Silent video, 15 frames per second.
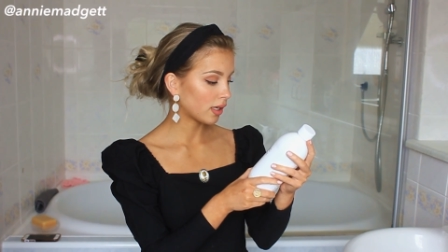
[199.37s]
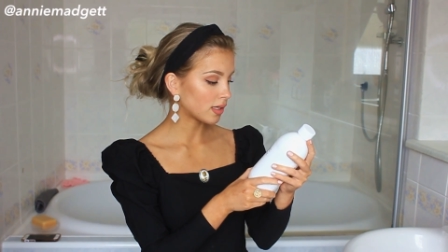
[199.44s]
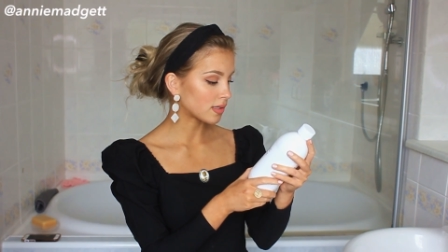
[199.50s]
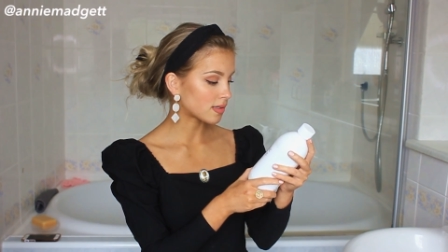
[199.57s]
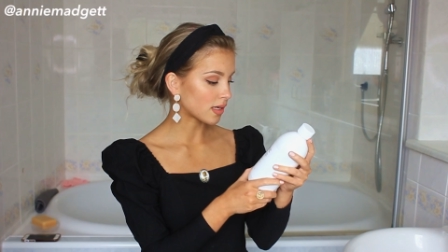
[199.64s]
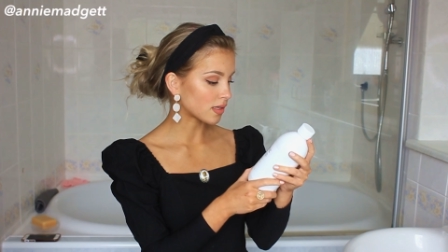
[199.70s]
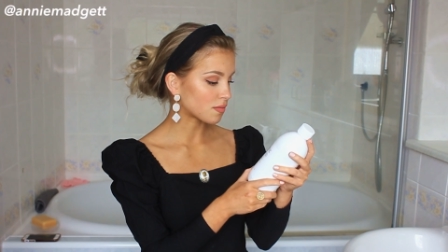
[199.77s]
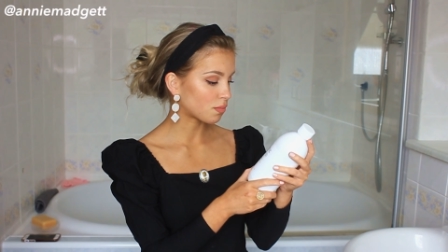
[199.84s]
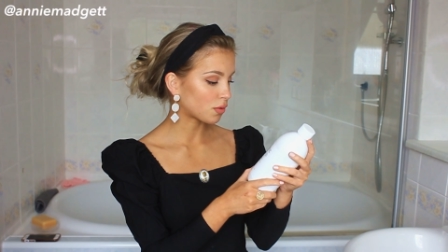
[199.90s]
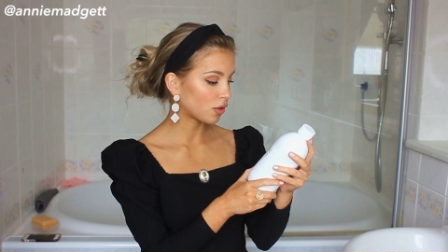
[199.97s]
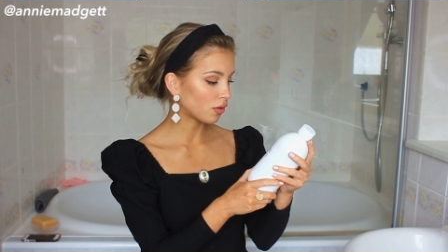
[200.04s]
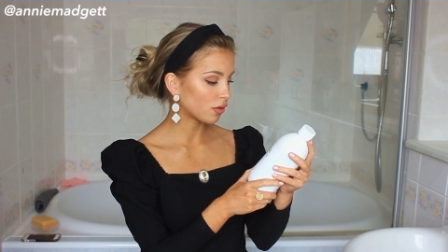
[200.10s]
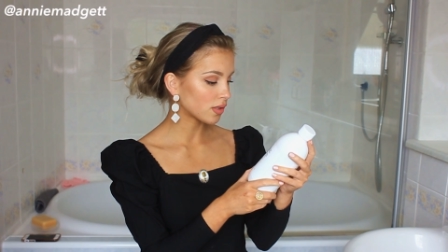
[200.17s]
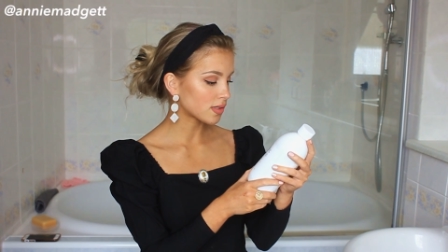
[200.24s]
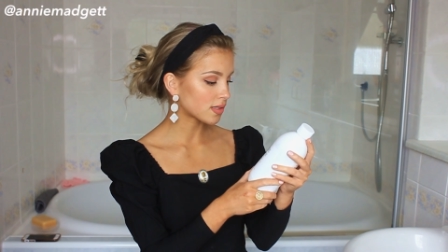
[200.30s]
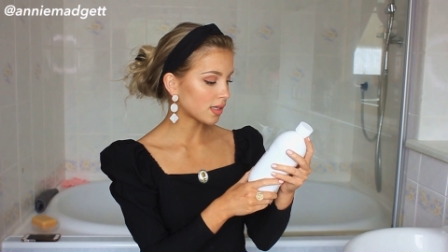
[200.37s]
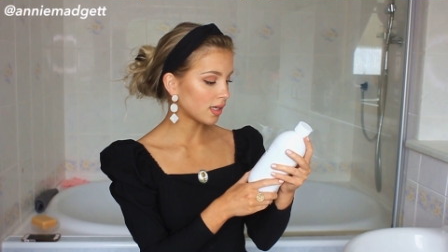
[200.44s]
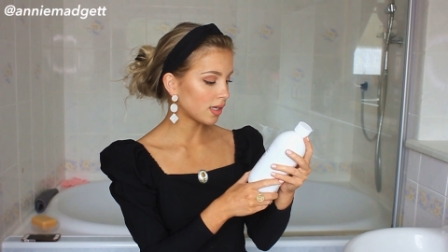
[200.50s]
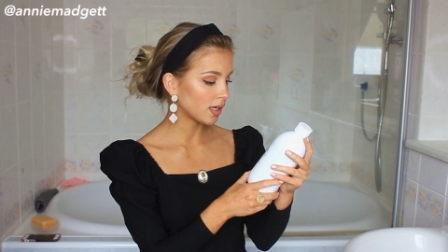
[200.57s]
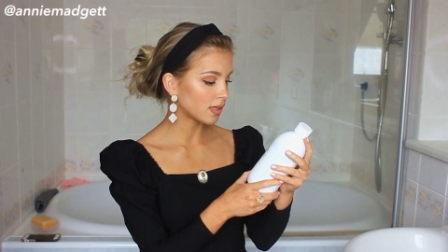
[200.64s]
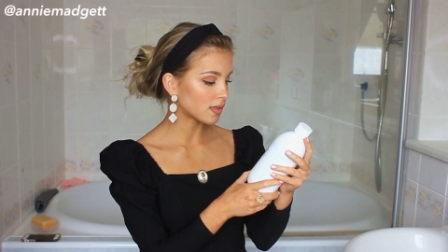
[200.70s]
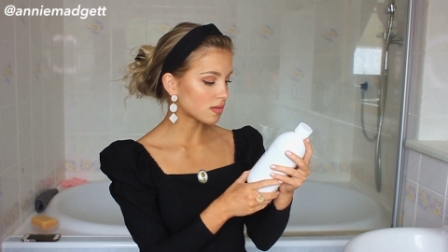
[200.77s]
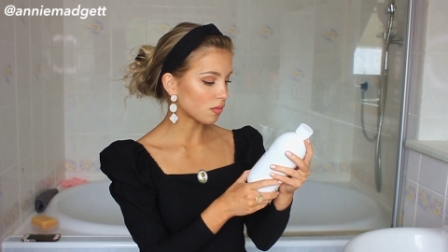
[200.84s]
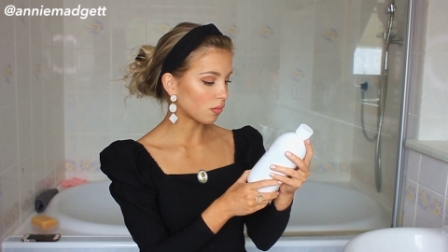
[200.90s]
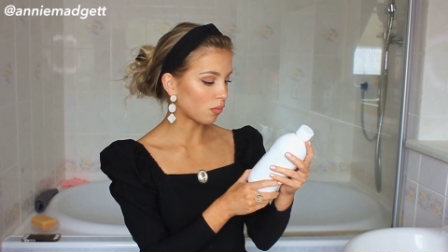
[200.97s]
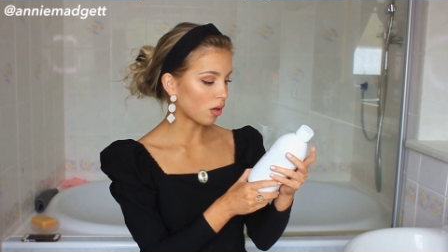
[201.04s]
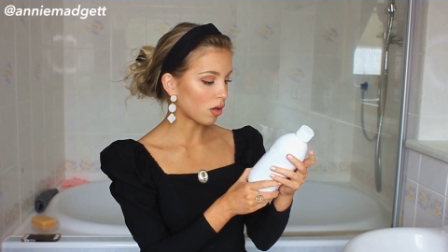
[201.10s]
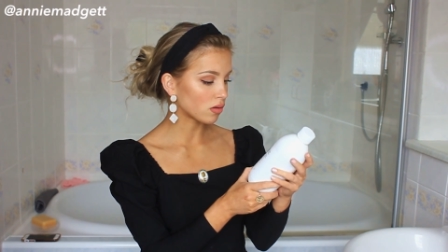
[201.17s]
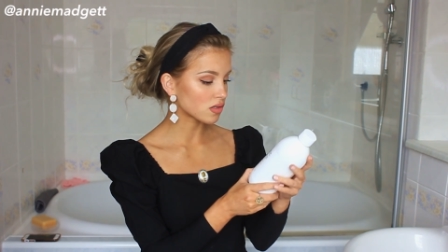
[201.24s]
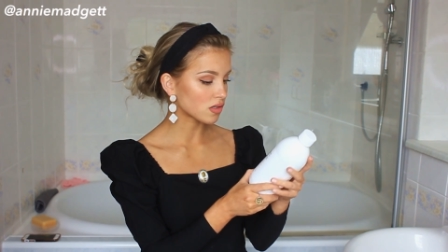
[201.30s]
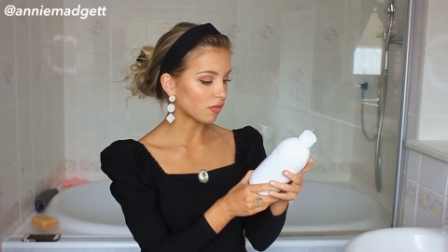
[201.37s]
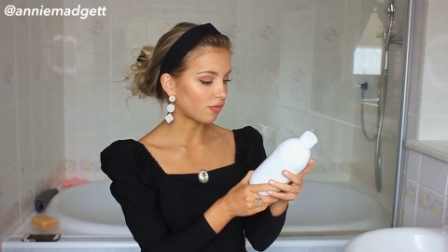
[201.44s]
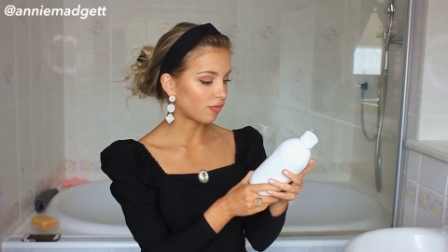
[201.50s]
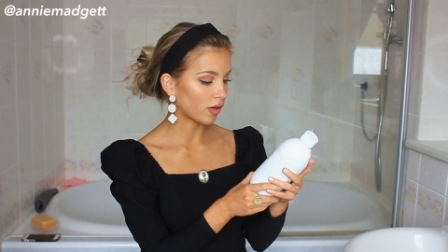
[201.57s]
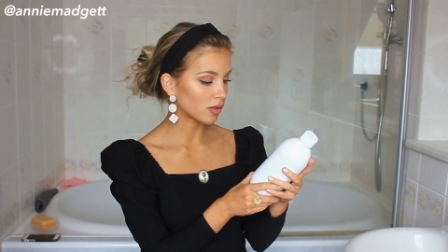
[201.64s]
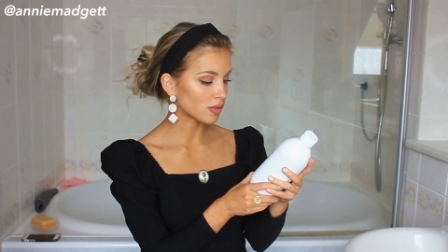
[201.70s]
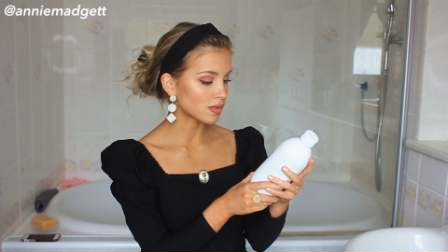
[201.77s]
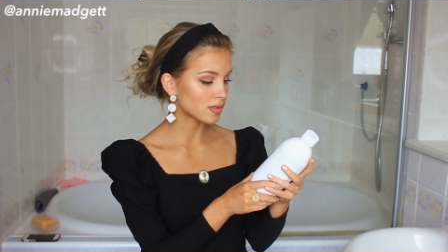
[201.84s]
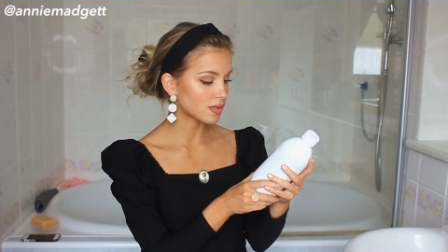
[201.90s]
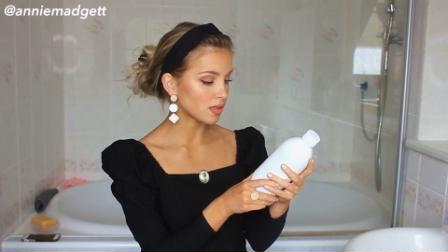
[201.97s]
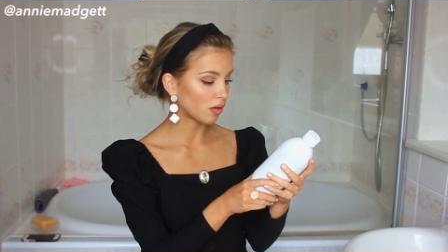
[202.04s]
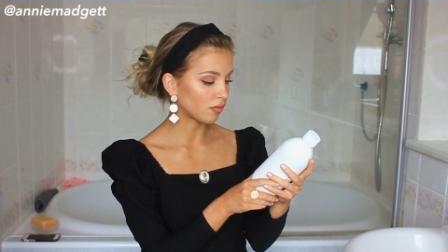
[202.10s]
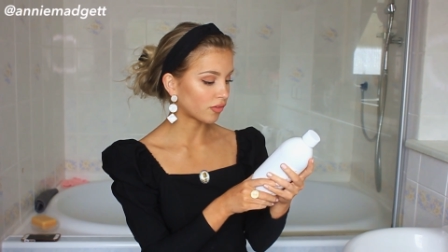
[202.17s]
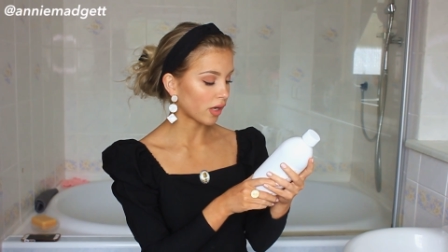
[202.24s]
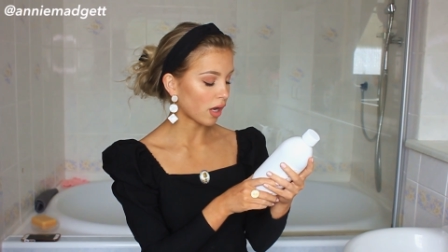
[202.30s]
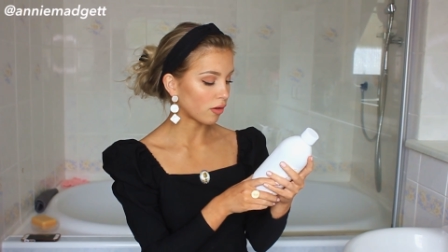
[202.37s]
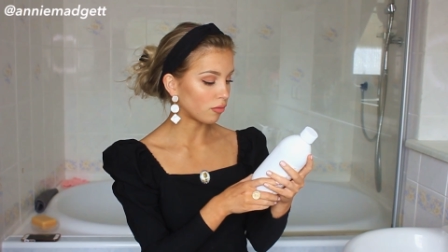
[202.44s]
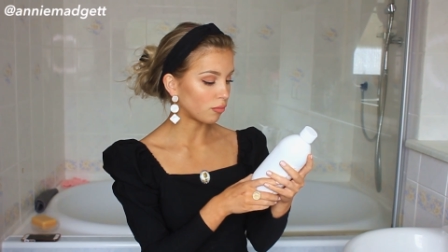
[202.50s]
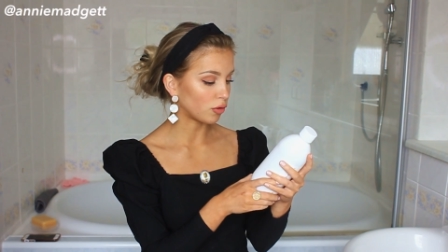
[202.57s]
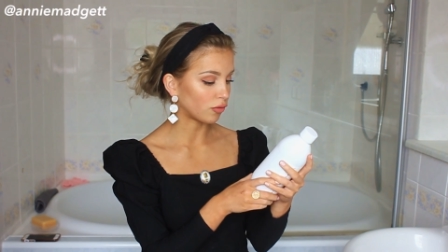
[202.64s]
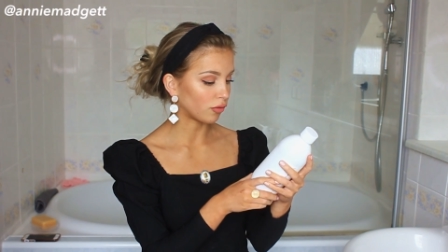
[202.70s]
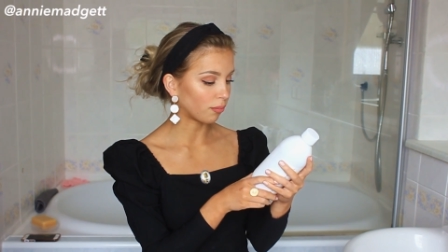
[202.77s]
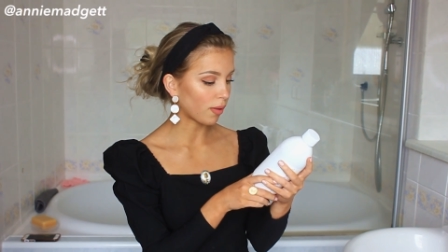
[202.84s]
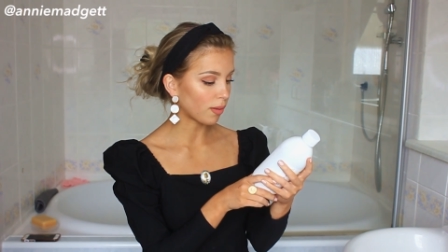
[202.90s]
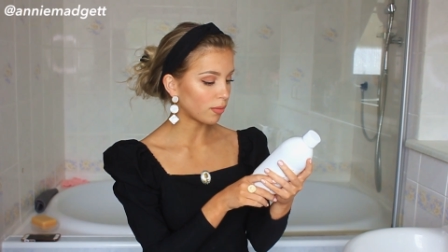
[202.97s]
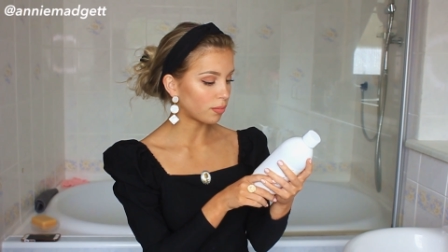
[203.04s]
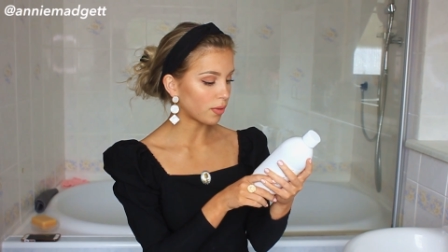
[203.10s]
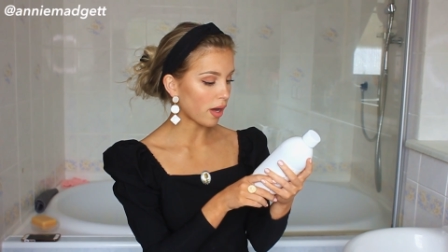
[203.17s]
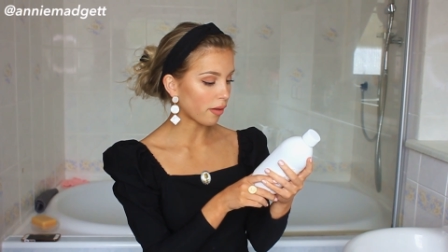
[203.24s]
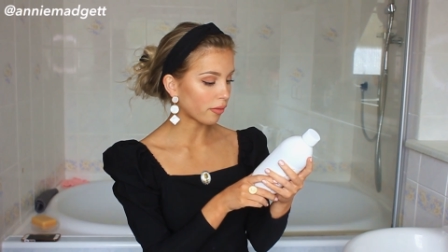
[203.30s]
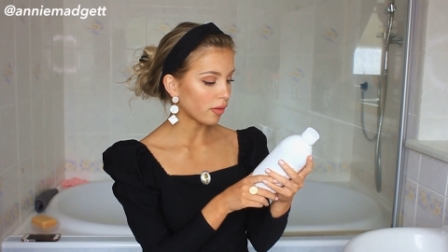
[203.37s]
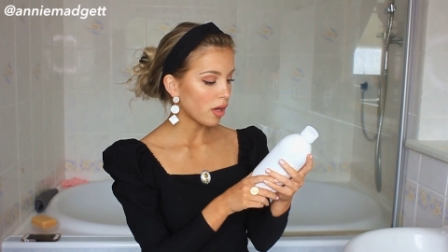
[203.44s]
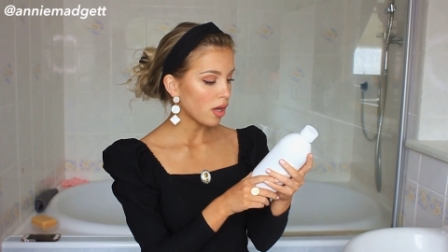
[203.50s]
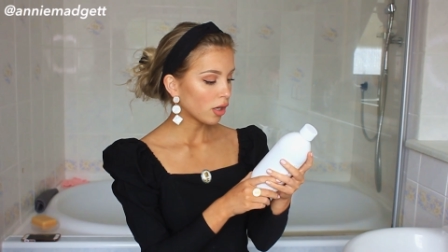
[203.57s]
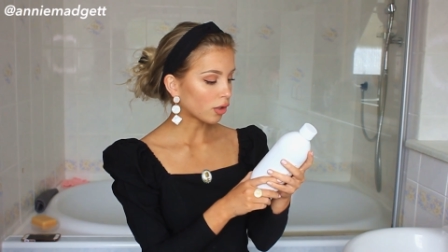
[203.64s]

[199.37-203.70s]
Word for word: It says Purity is the world's first self-tan removing bubble bath